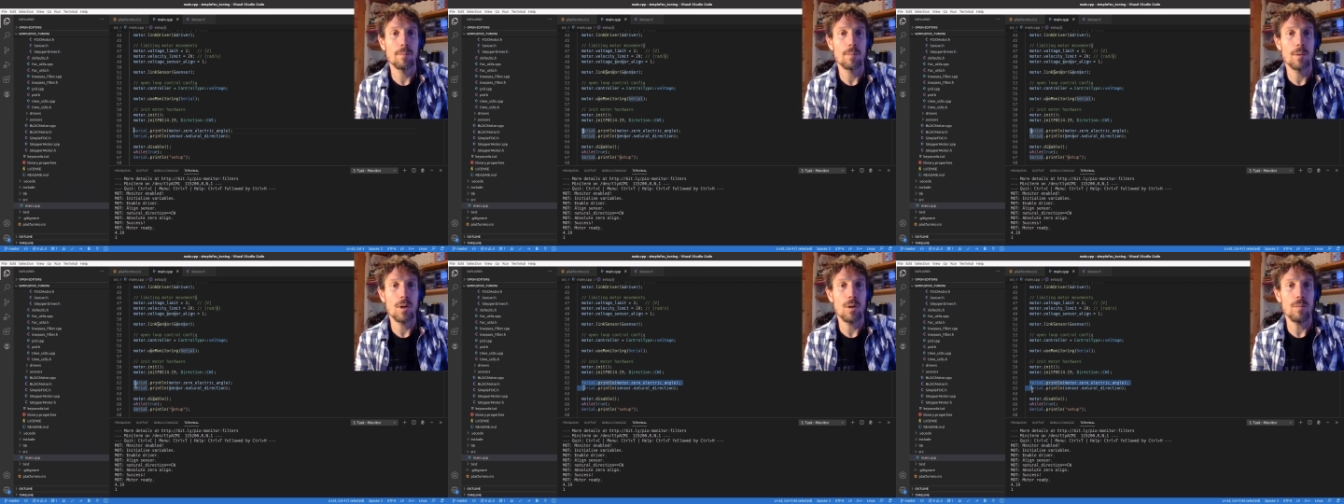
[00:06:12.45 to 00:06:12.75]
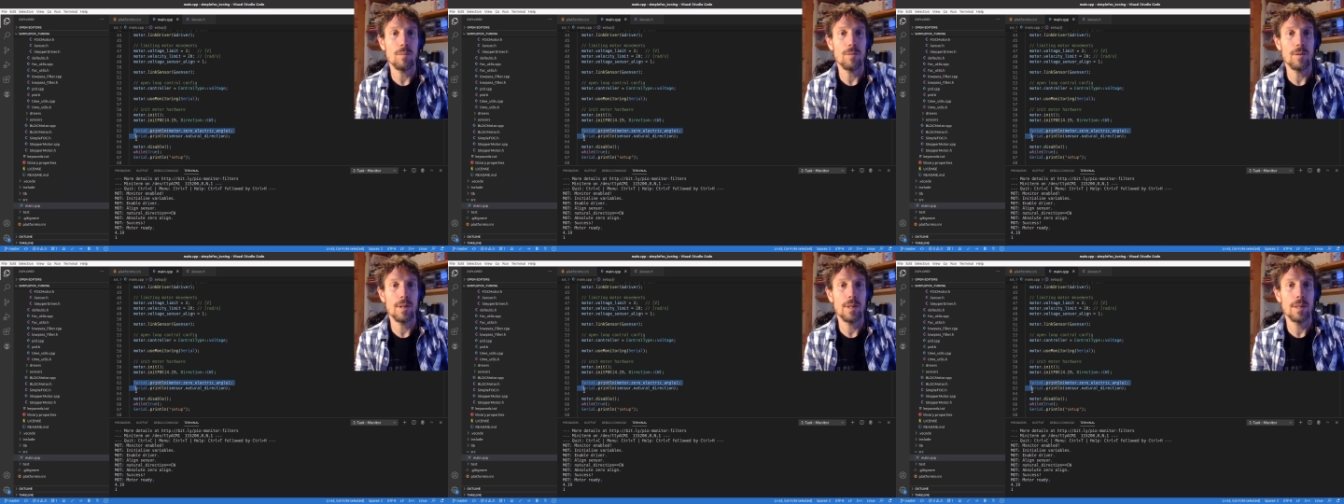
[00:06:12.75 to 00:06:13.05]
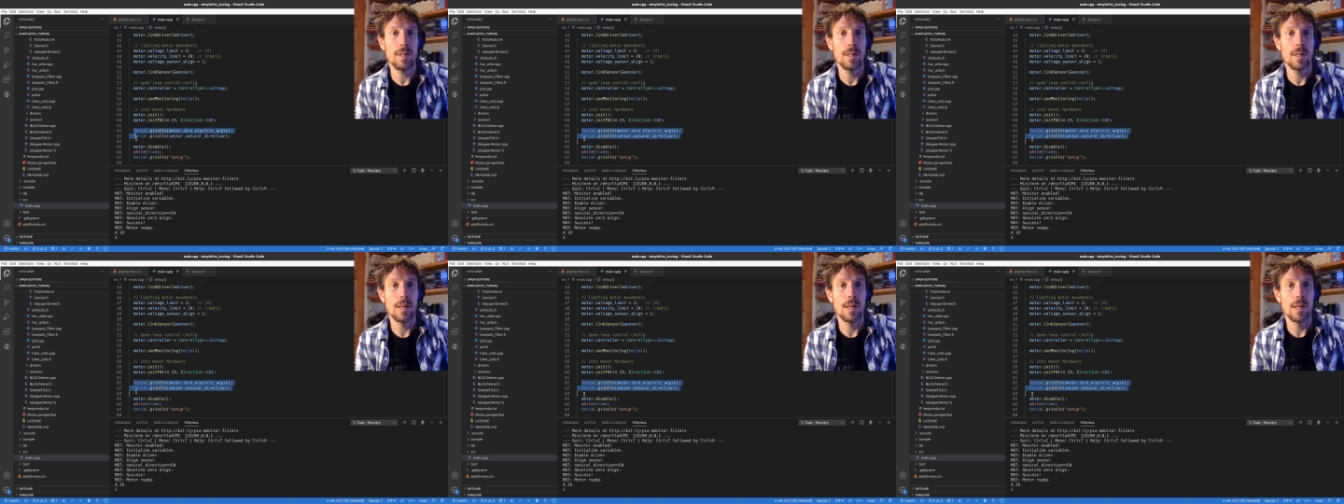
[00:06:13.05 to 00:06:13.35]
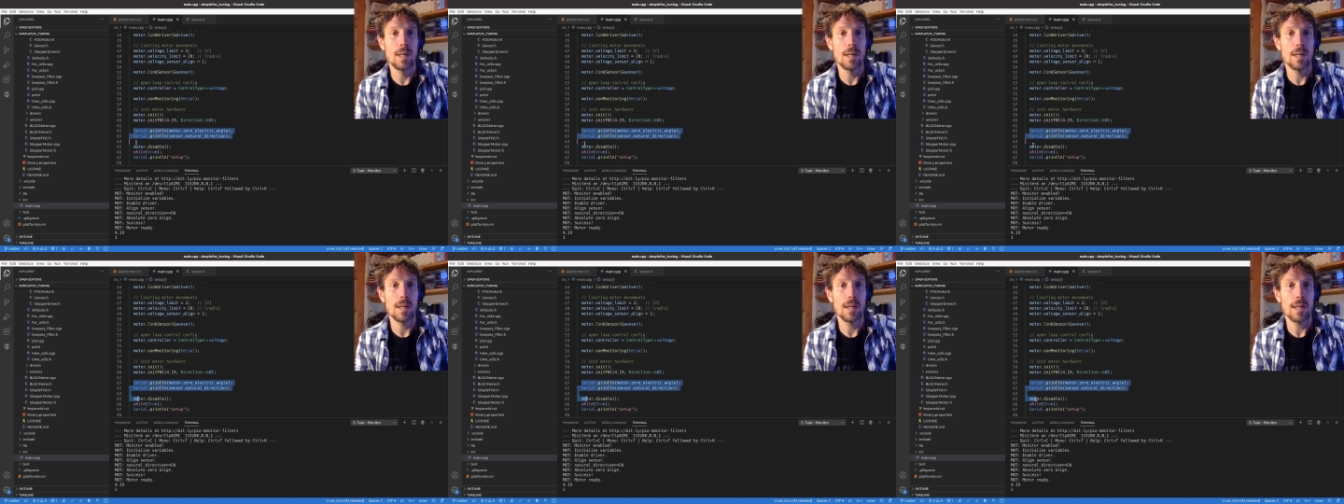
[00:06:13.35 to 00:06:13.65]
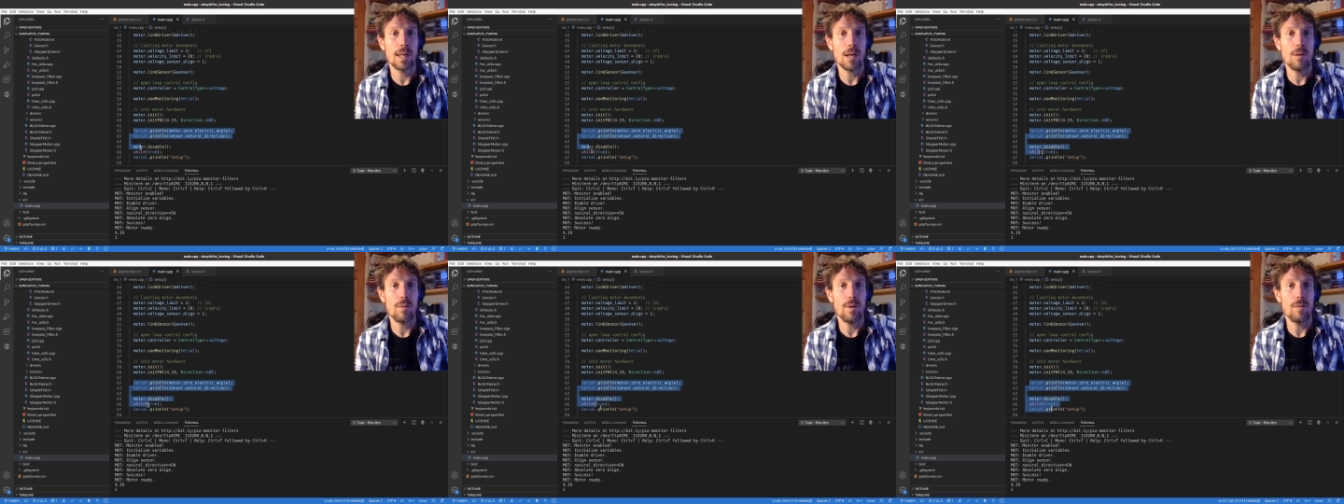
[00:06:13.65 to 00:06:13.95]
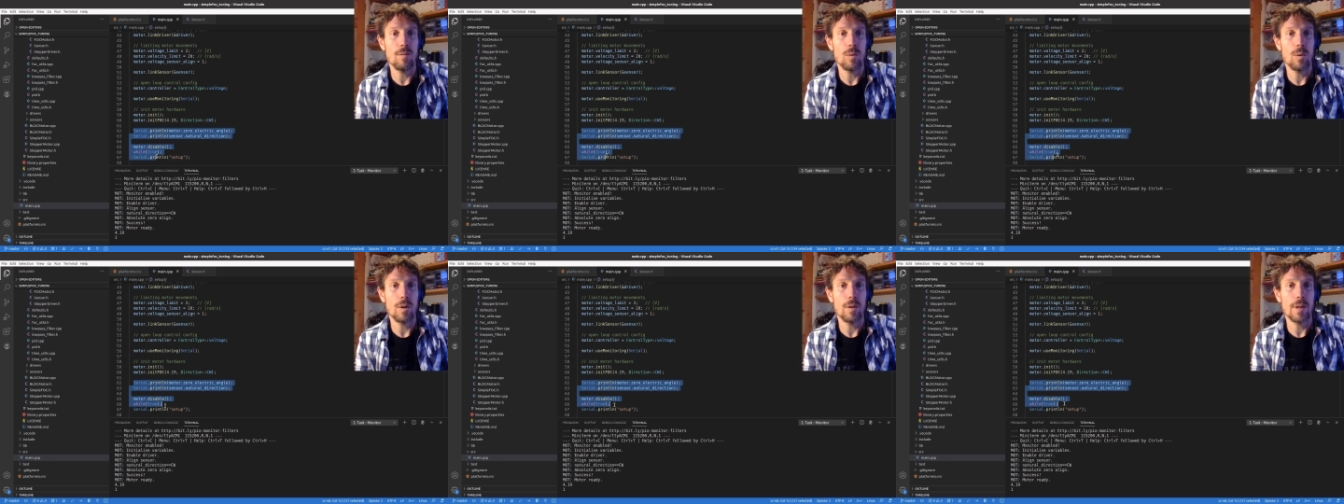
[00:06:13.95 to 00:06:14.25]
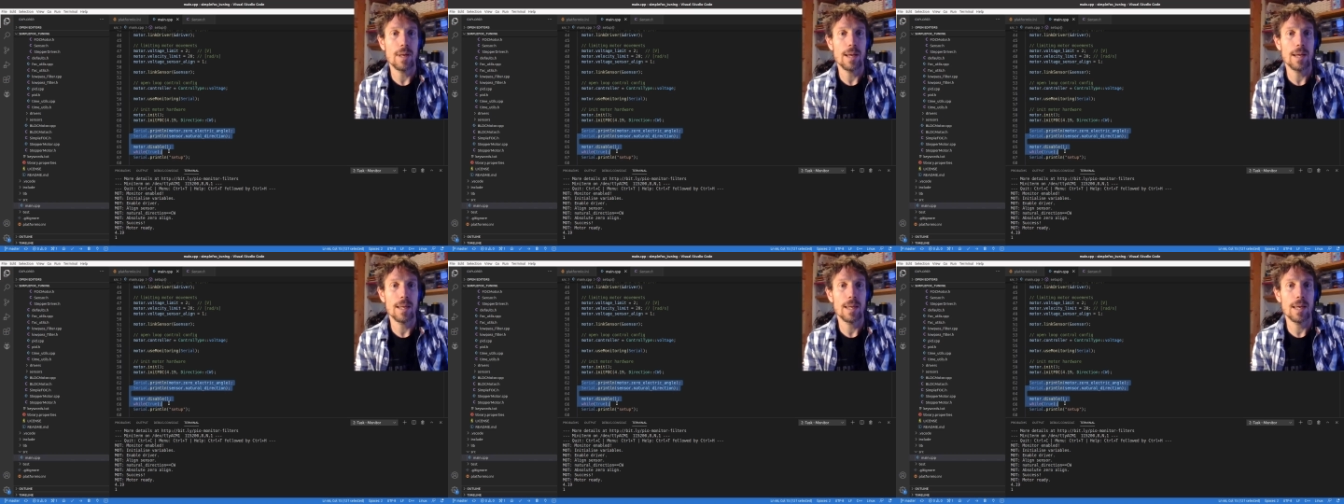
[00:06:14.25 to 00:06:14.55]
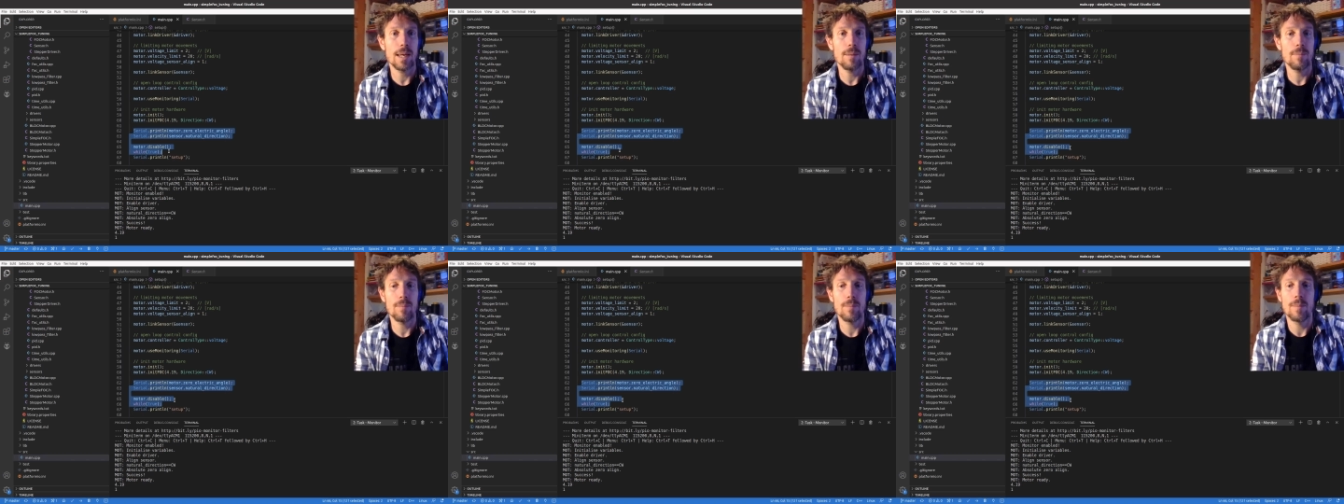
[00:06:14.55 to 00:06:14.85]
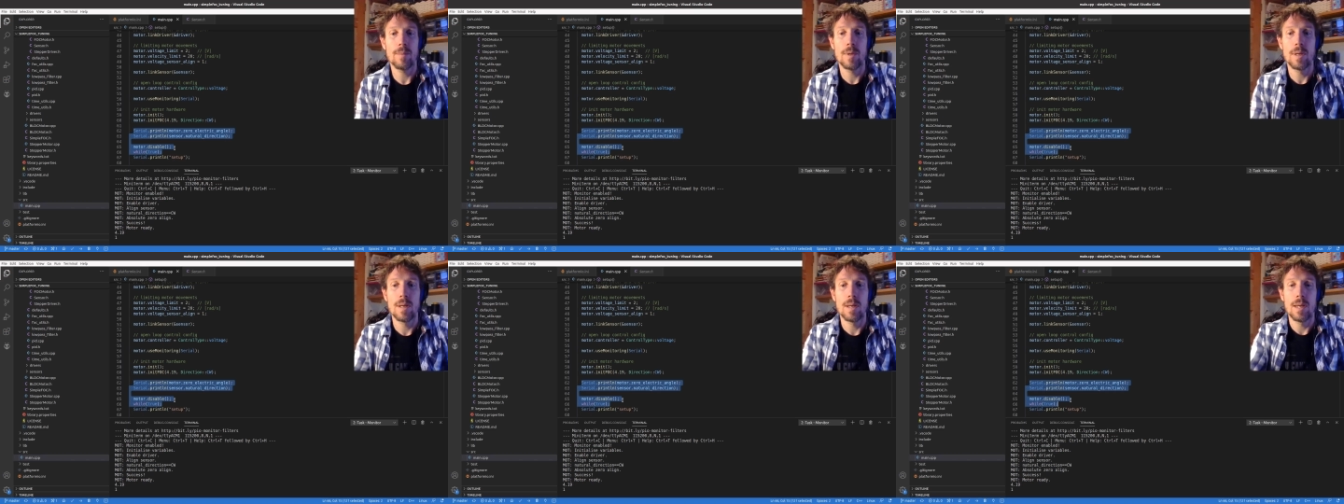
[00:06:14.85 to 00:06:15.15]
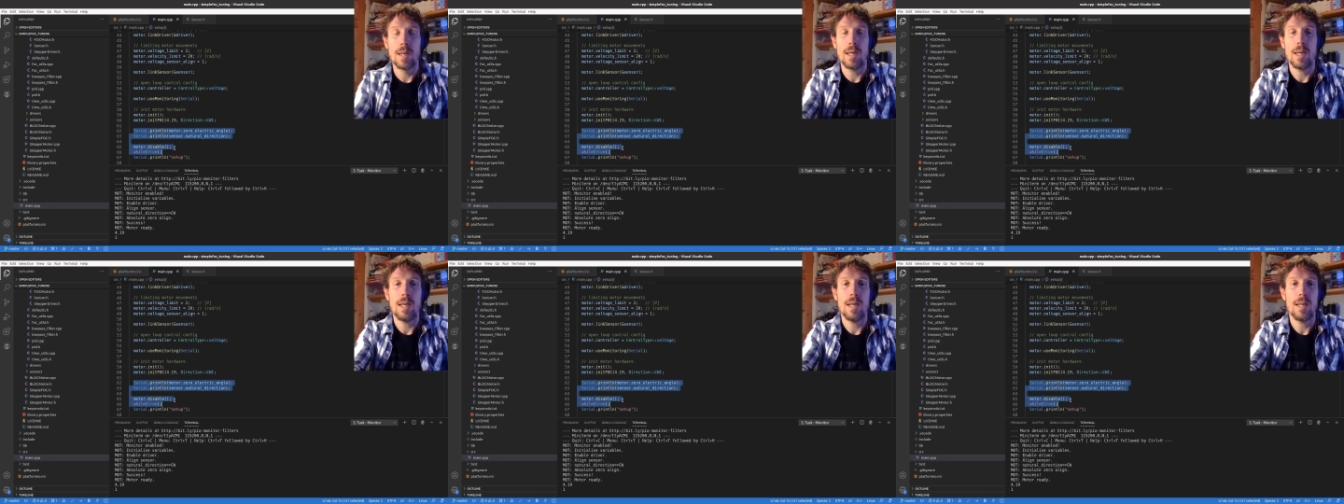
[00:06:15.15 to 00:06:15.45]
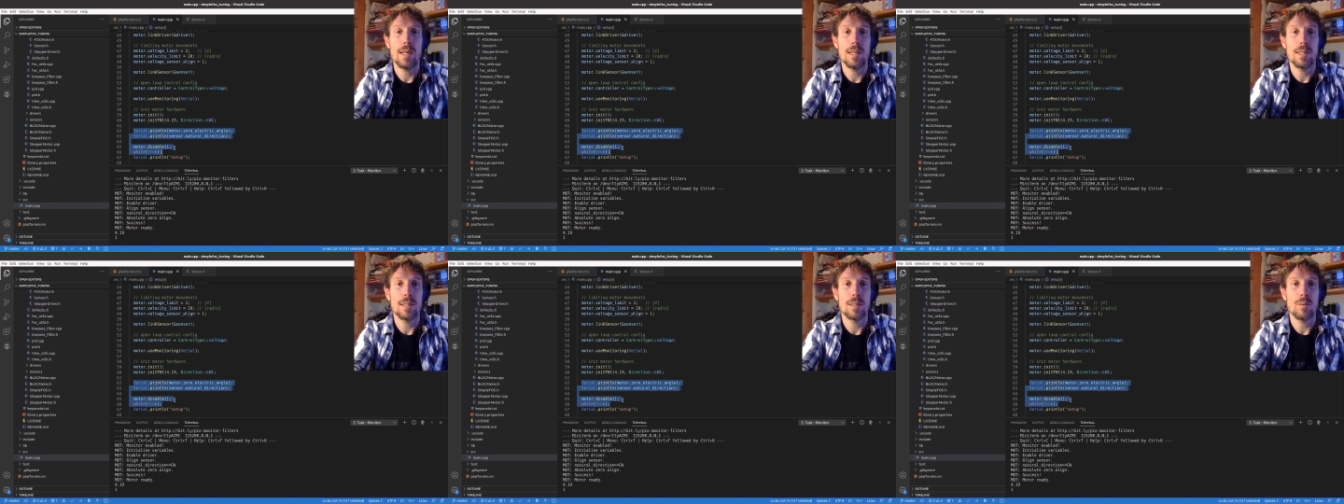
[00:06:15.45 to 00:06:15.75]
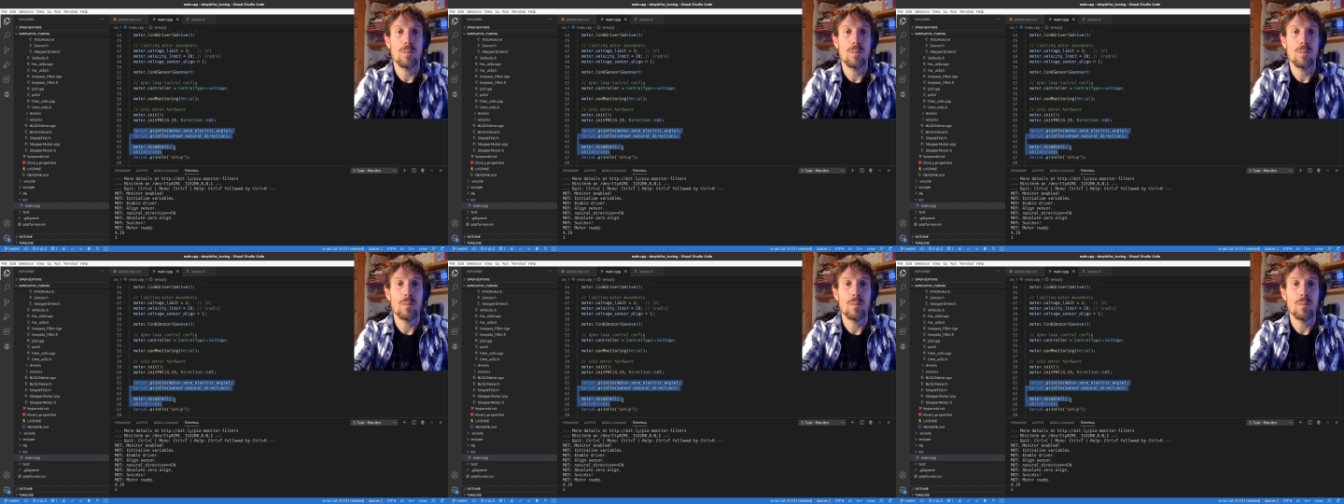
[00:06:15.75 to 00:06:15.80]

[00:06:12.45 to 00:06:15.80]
hopefully and get rid of all of that again is